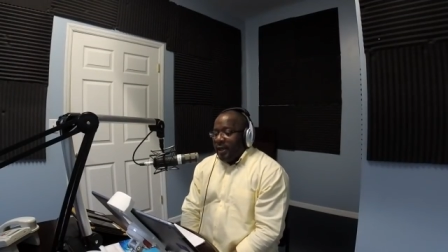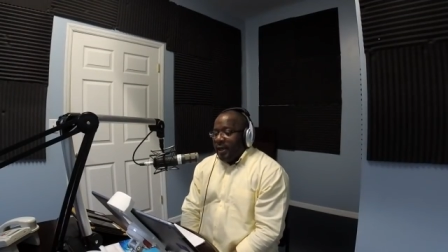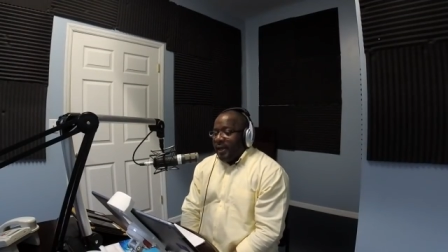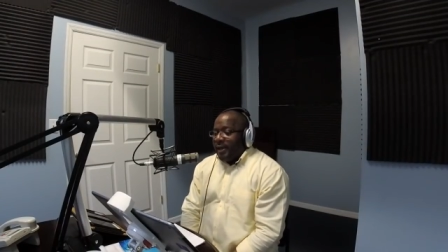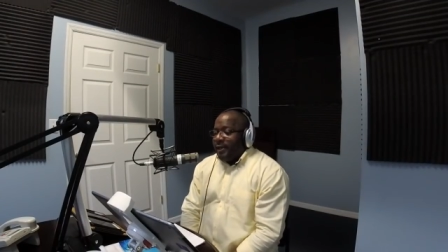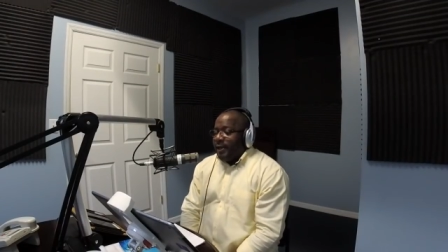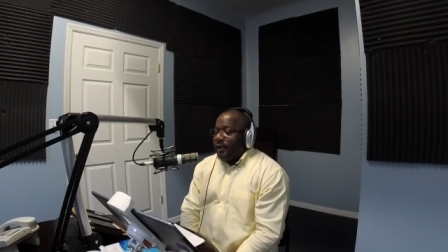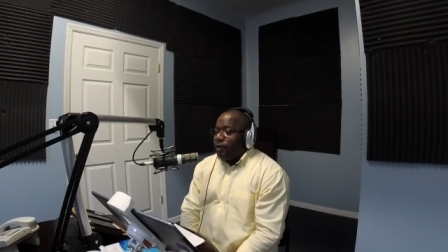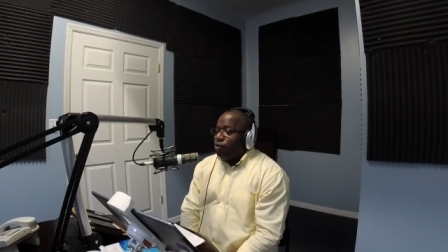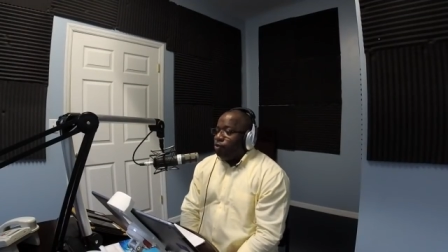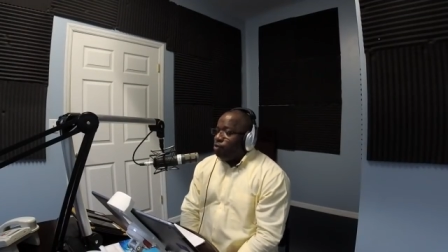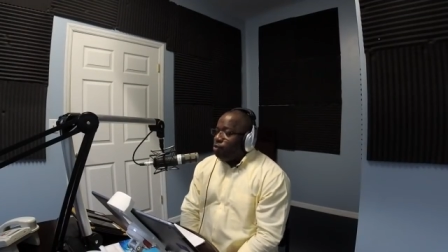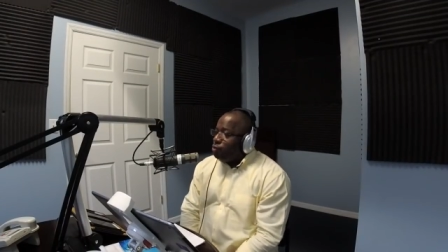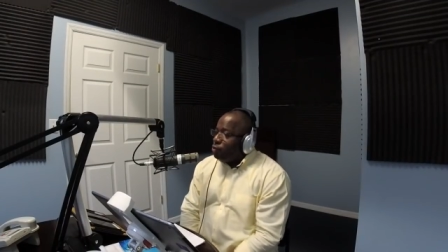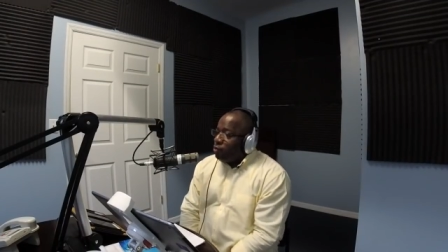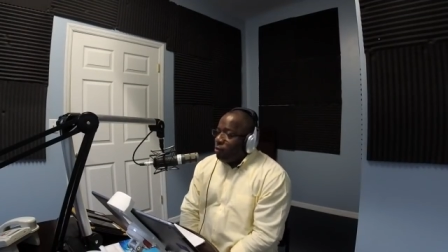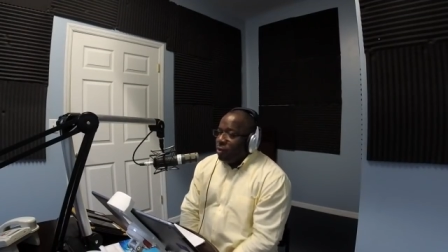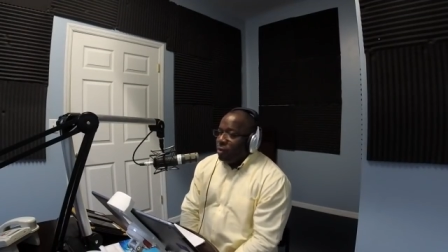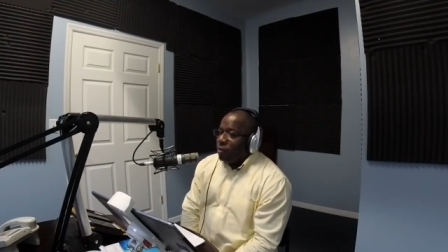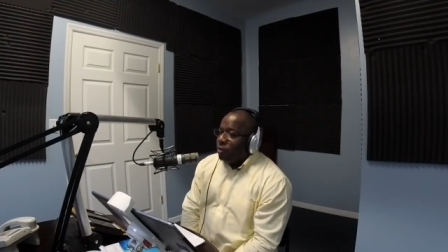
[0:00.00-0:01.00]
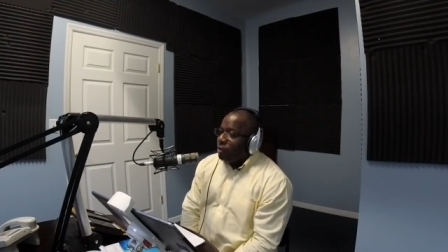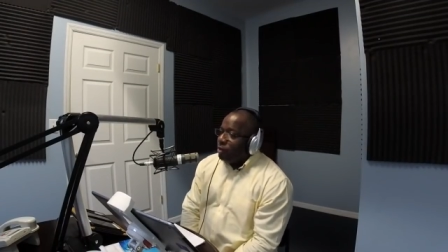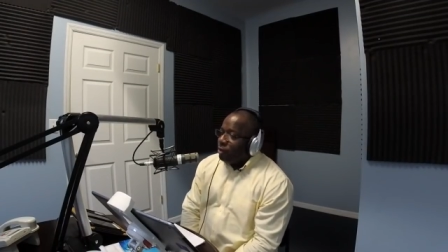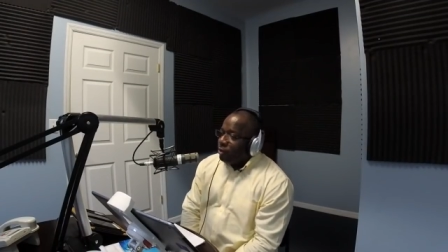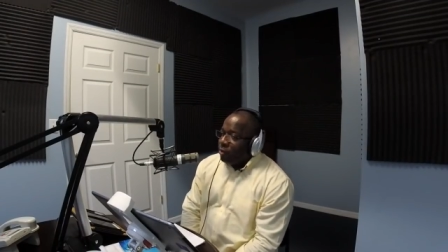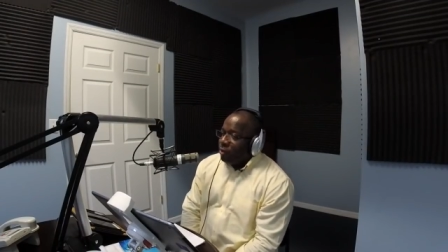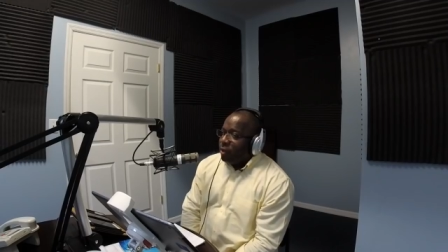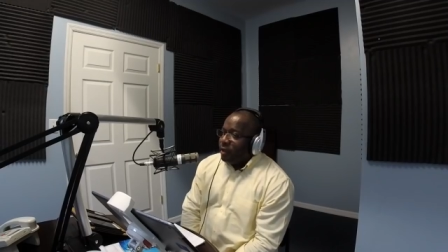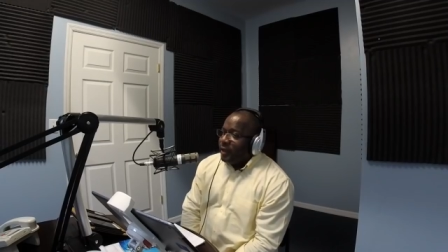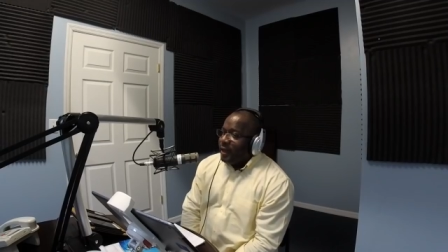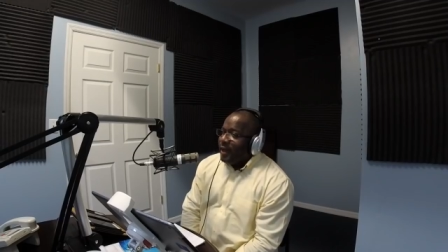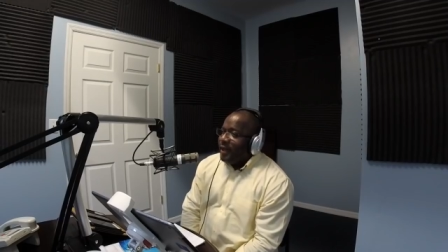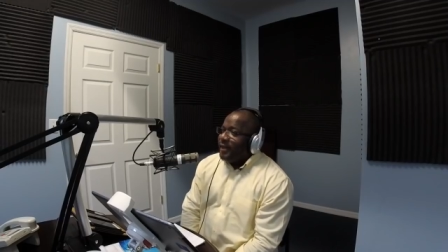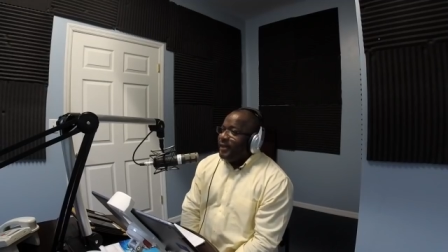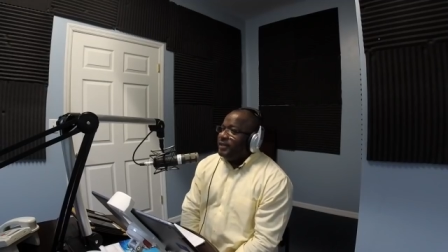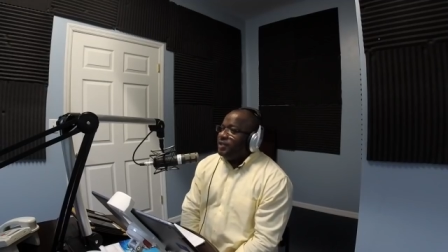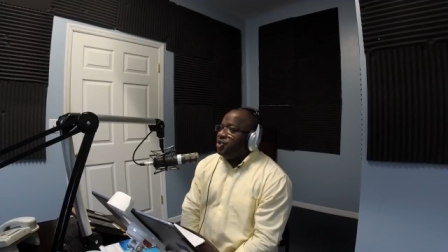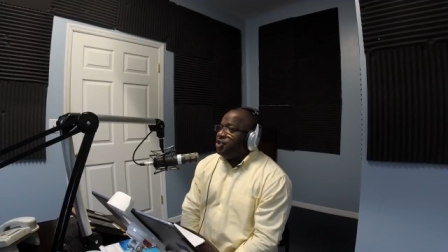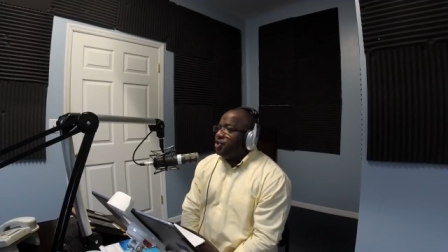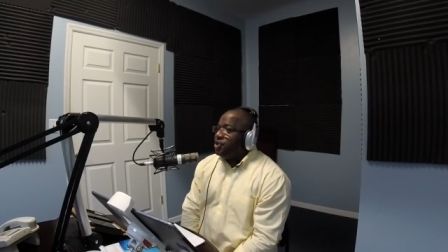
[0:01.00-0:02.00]
and that you, O Lord, are
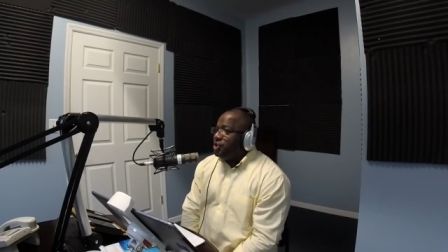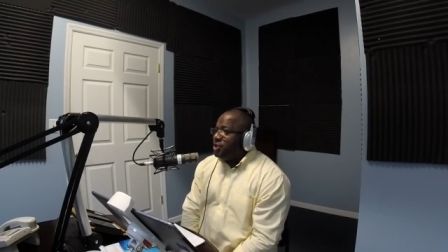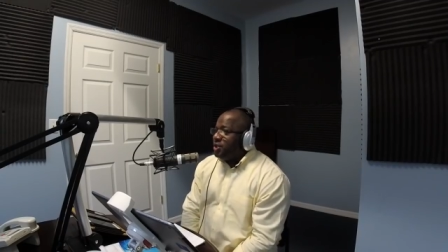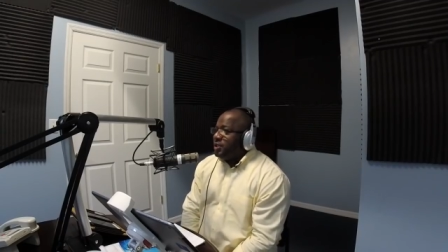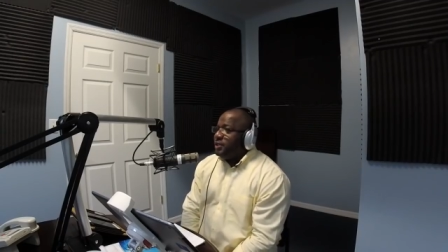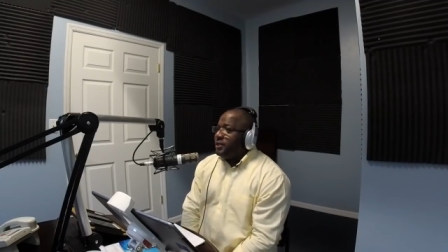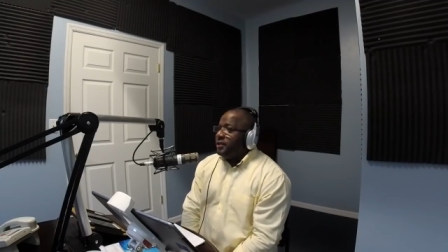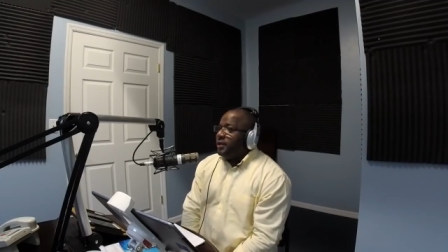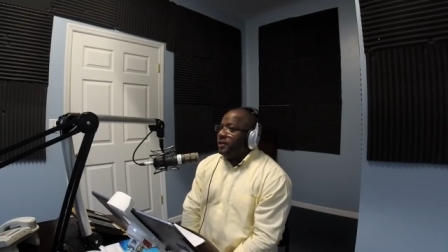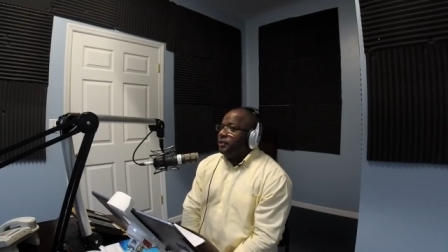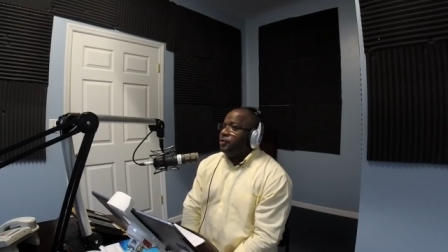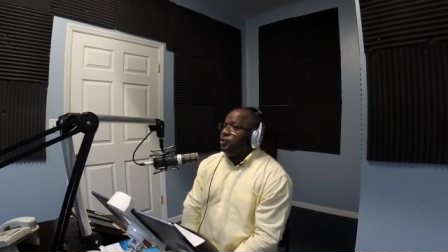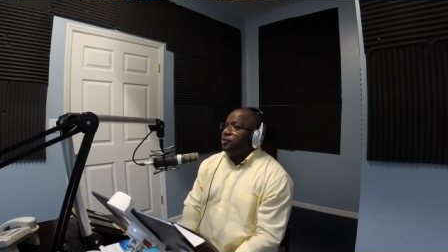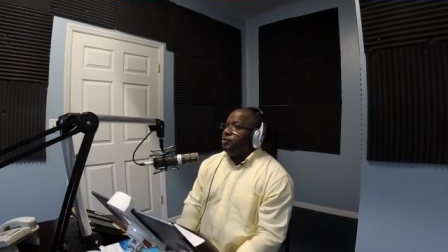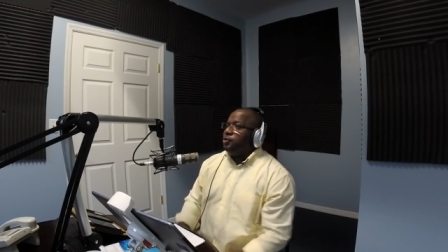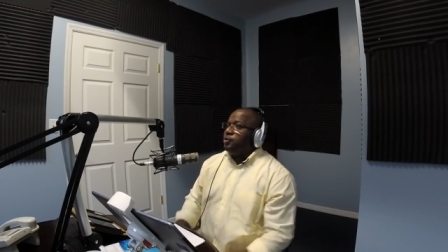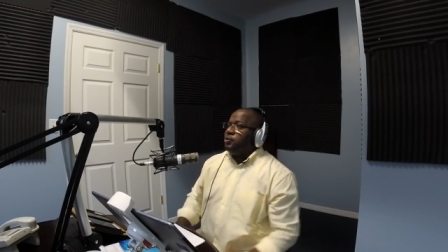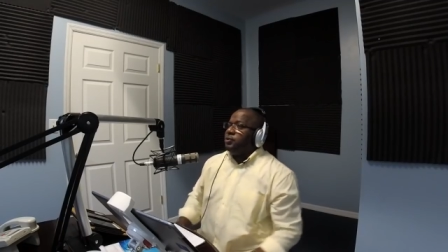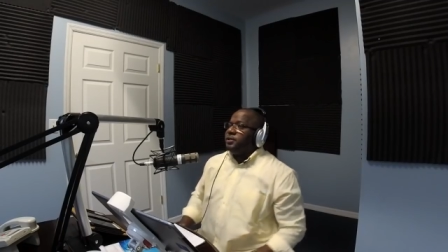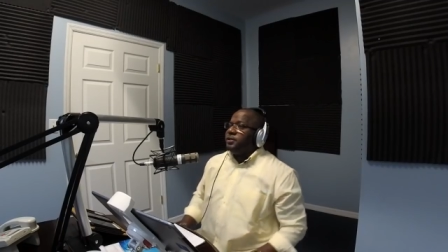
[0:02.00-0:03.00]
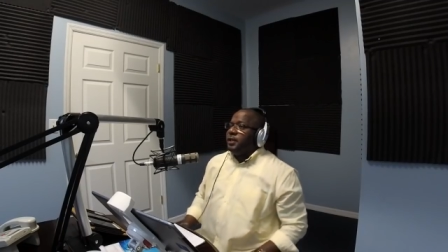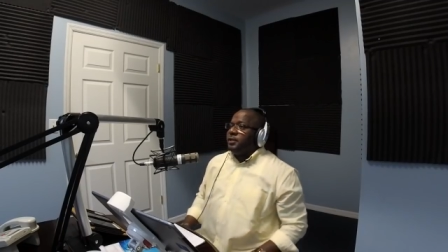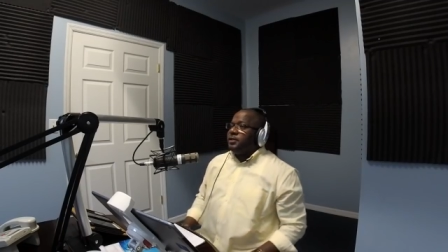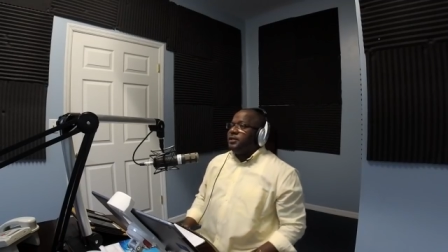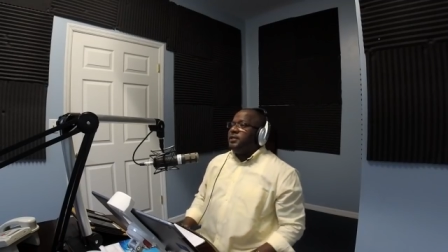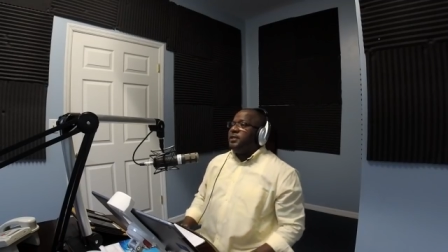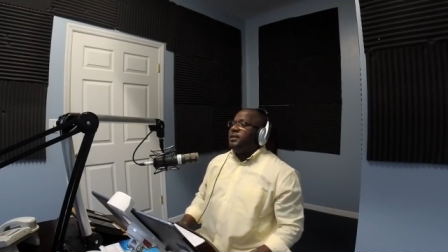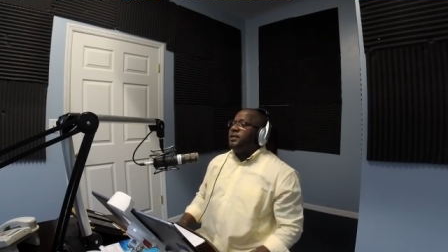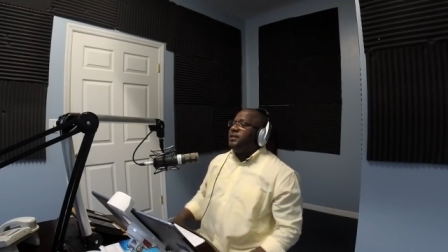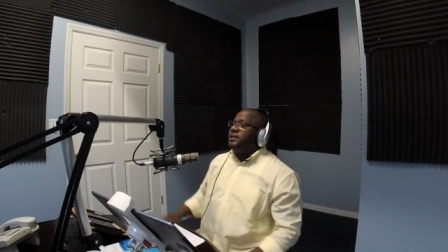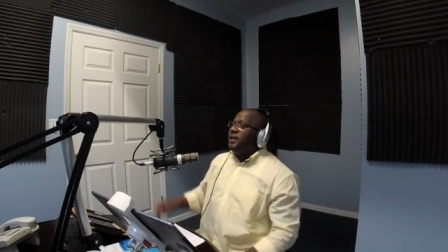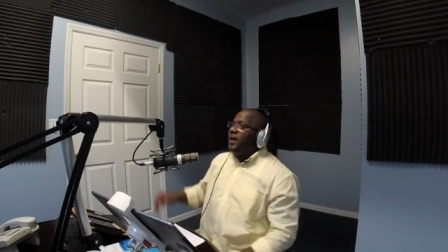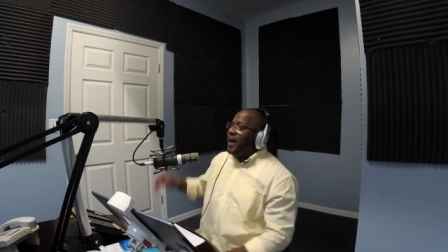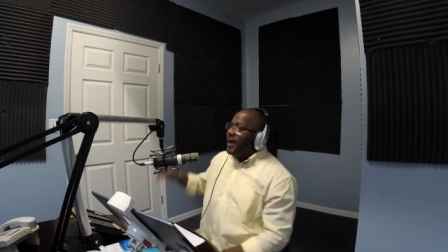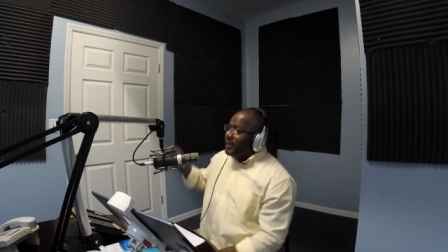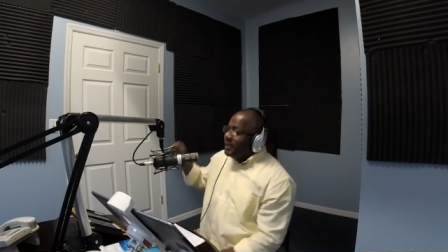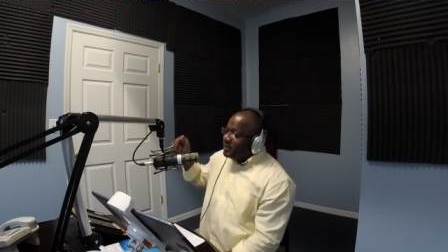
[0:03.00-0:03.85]
a shield unto those that see. That